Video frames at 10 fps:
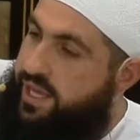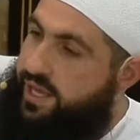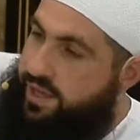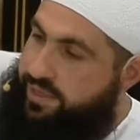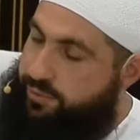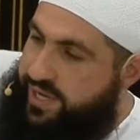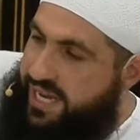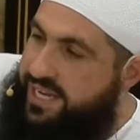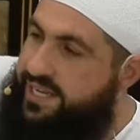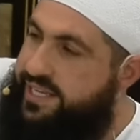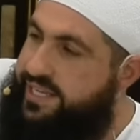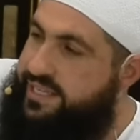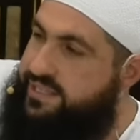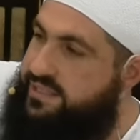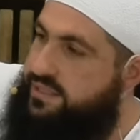The reality
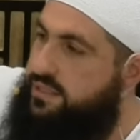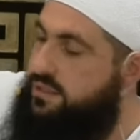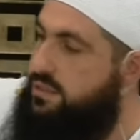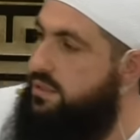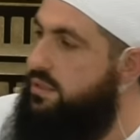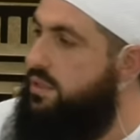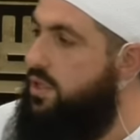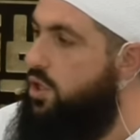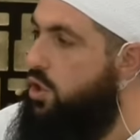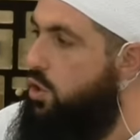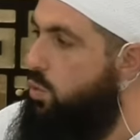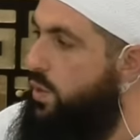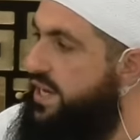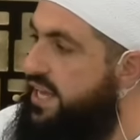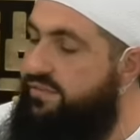is,
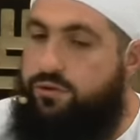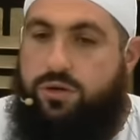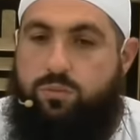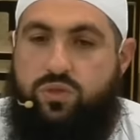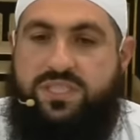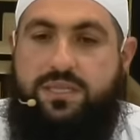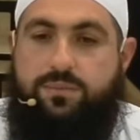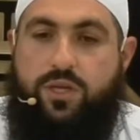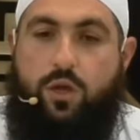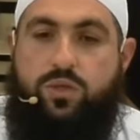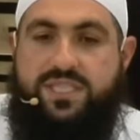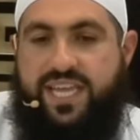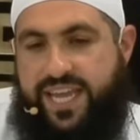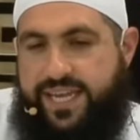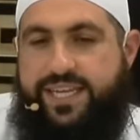whenever a Muslim goes
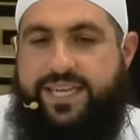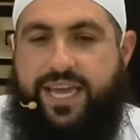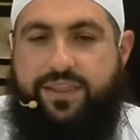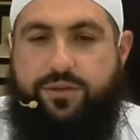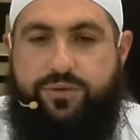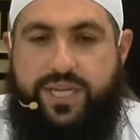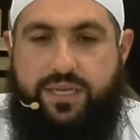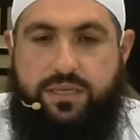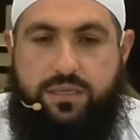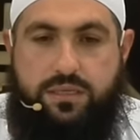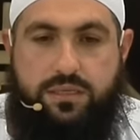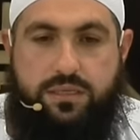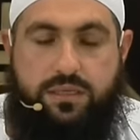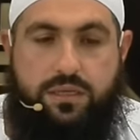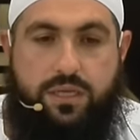to any gathering,
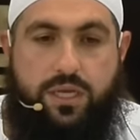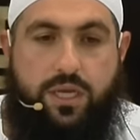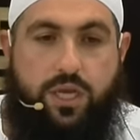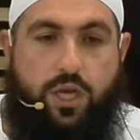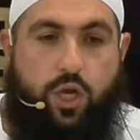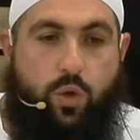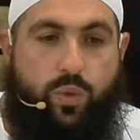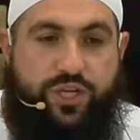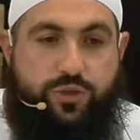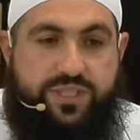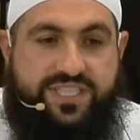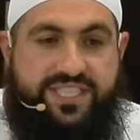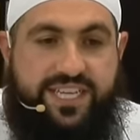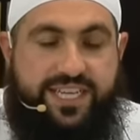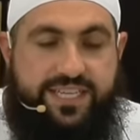we should
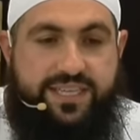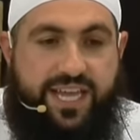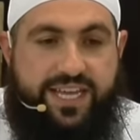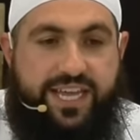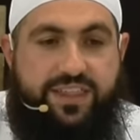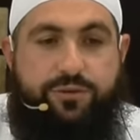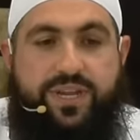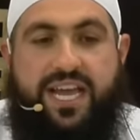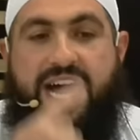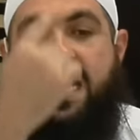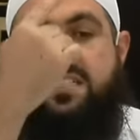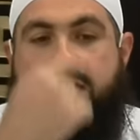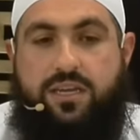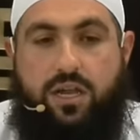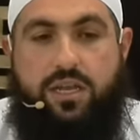sit in that gathering
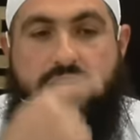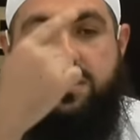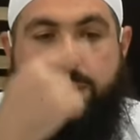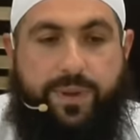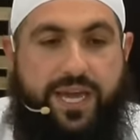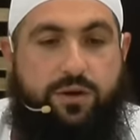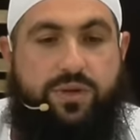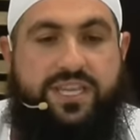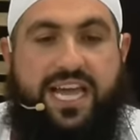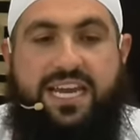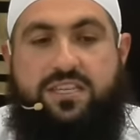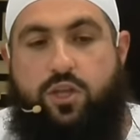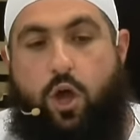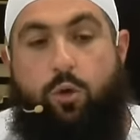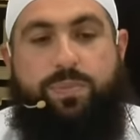asking Allah subhanahu wa ta'ala
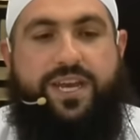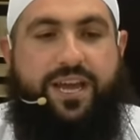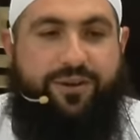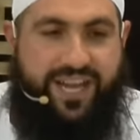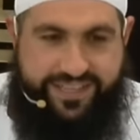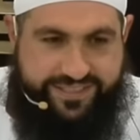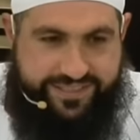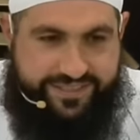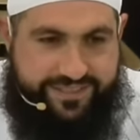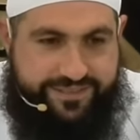to open our hearts.